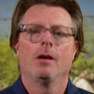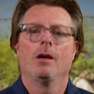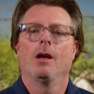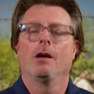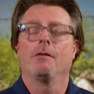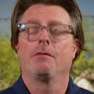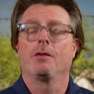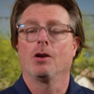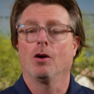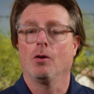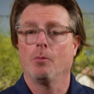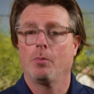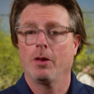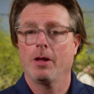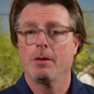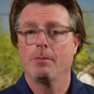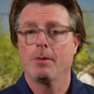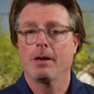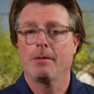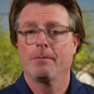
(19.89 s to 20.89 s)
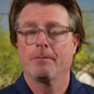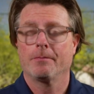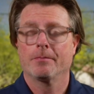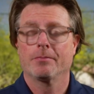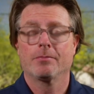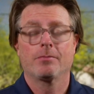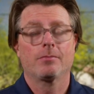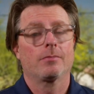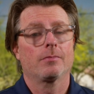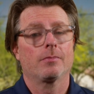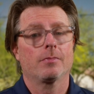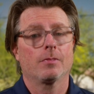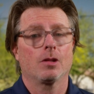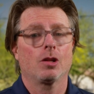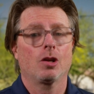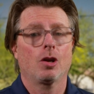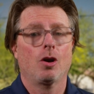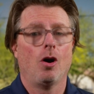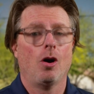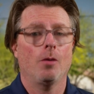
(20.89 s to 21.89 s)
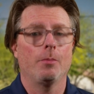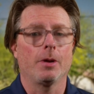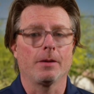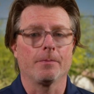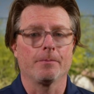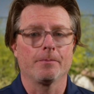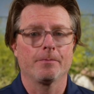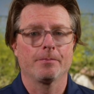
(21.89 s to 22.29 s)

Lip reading: If you don't believe me, call me.